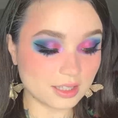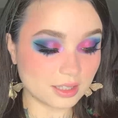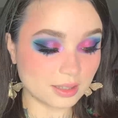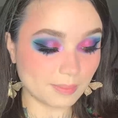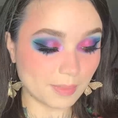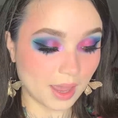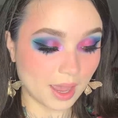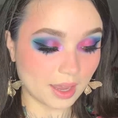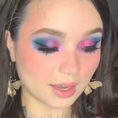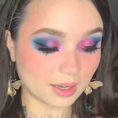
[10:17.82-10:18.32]
is
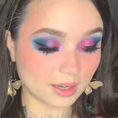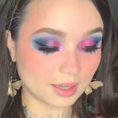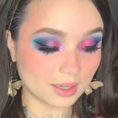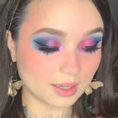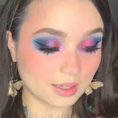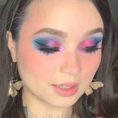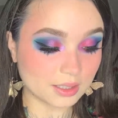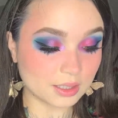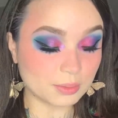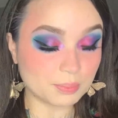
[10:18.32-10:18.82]
MAC
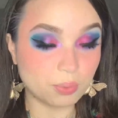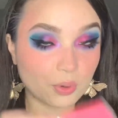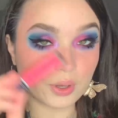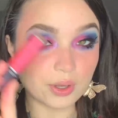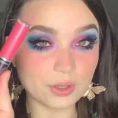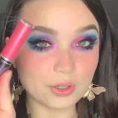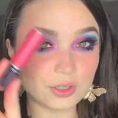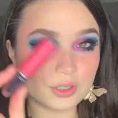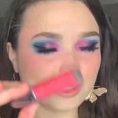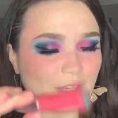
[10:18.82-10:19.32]

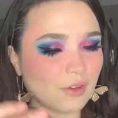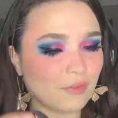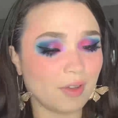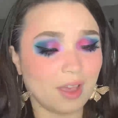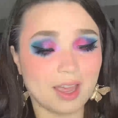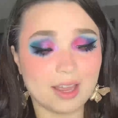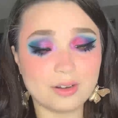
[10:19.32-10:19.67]
Spoil Yourself.